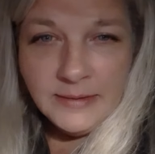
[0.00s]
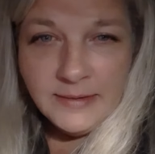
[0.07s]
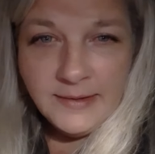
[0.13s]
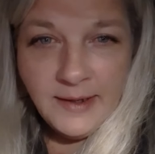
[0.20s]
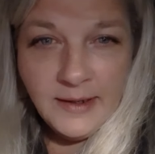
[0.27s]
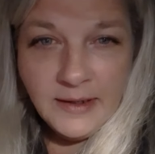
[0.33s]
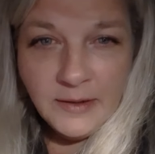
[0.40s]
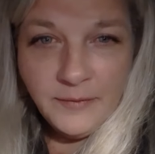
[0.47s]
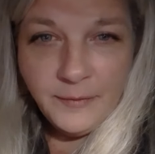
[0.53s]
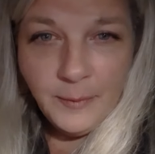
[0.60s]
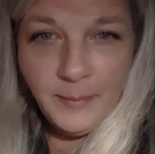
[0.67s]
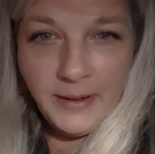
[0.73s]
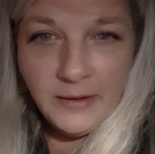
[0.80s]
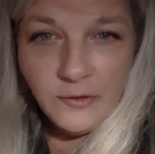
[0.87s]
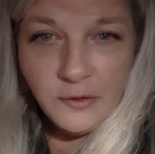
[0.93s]
take
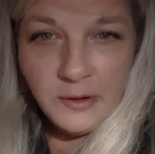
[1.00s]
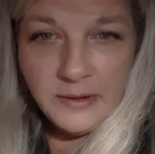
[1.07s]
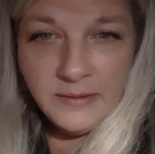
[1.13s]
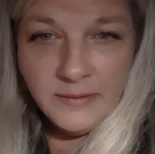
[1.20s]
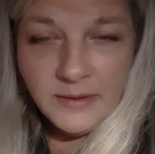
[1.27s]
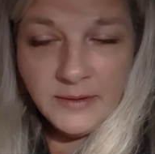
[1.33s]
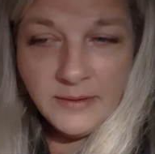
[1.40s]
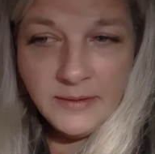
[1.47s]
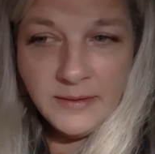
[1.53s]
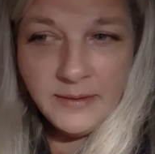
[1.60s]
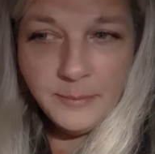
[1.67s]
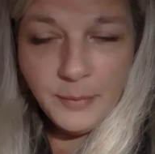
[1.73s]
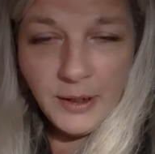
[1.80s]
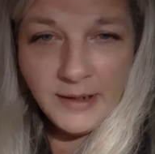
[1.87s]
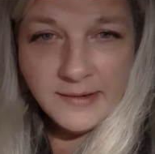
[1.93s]
information,
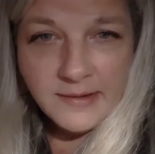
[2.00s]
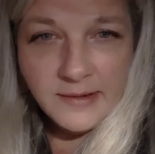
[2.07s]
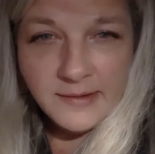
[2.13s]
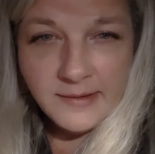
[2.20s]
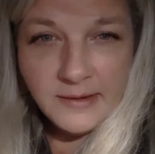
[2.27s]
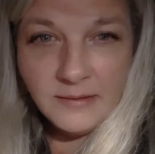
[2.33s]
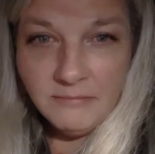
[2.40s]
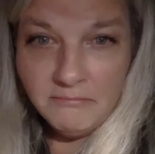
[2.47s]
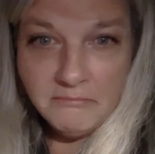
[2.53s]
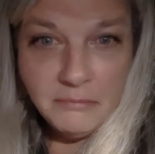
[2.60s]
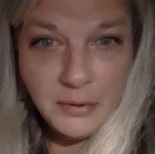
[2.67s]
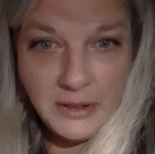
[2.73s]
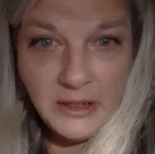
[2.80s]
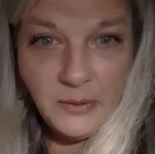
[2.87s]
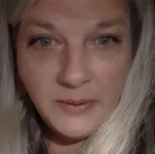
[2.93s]
process it
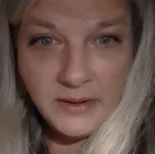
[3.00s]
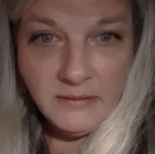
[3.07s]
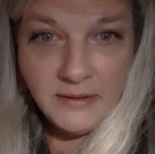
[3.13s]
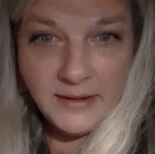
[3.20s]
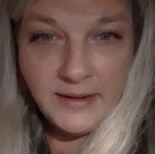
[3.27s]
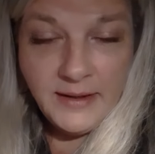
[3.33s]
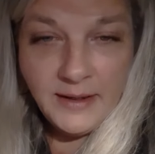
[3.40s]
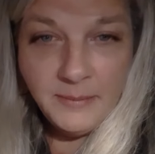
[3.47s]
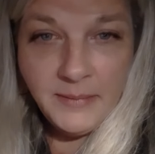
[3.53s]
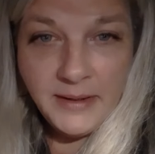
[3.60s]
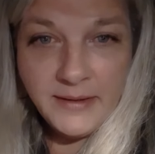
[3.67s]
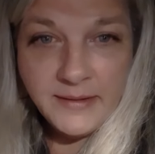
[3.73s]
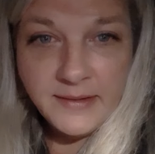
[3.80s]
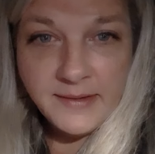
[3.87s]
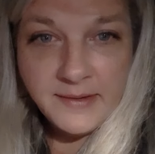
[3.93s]
pretty quickly, and
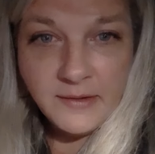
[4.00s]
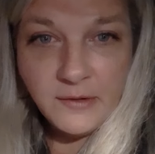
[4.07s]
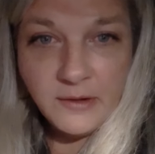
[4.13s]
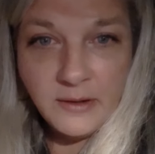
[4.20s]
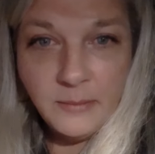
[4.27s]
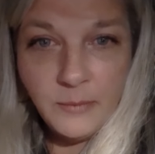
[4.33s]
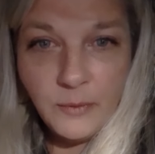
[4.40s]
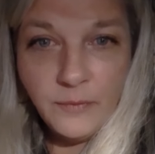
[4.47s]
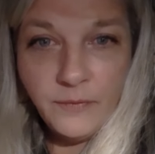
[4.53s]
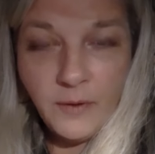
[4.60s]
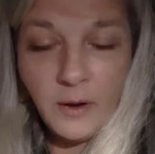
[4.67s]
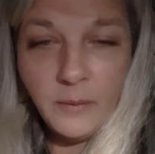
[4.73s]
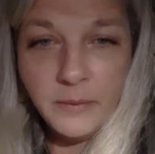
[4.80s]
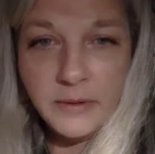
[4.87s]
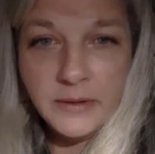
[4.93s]
make a decision and move
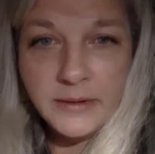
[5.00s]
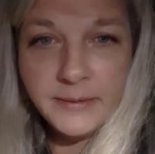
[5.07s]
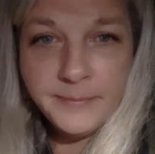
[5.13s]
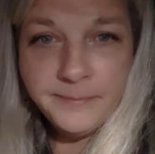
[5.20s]
forward.